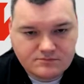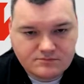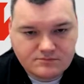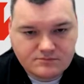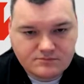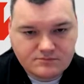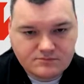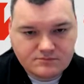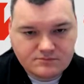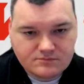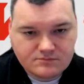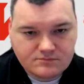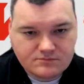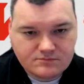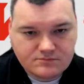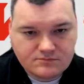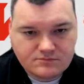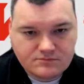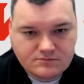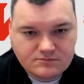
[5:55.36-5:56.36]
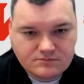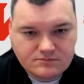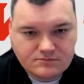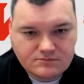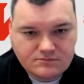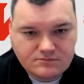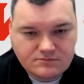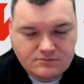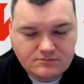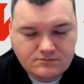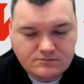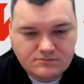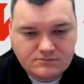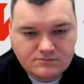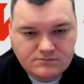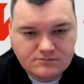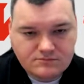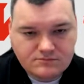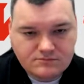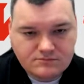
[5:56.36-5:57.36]

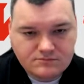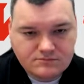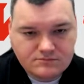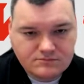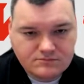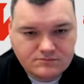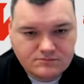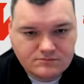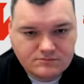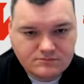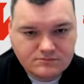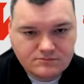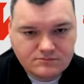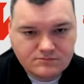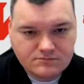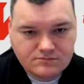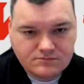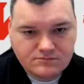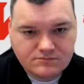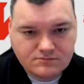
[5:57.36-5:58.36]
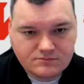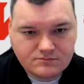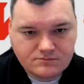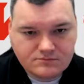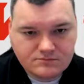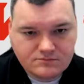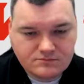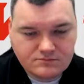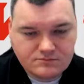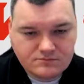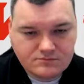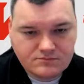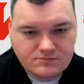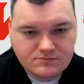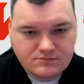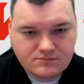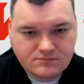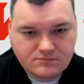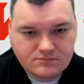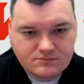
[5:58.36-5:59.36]

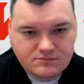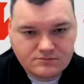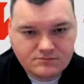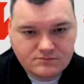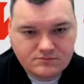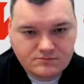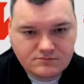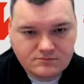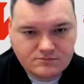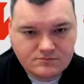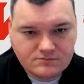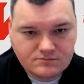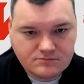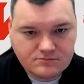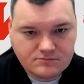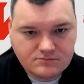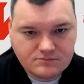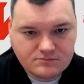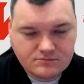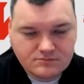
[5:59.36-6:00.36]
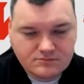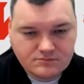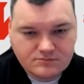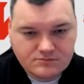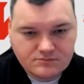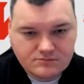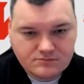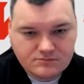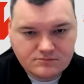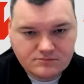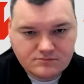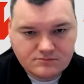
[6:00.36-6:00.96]
The person shown says nothing.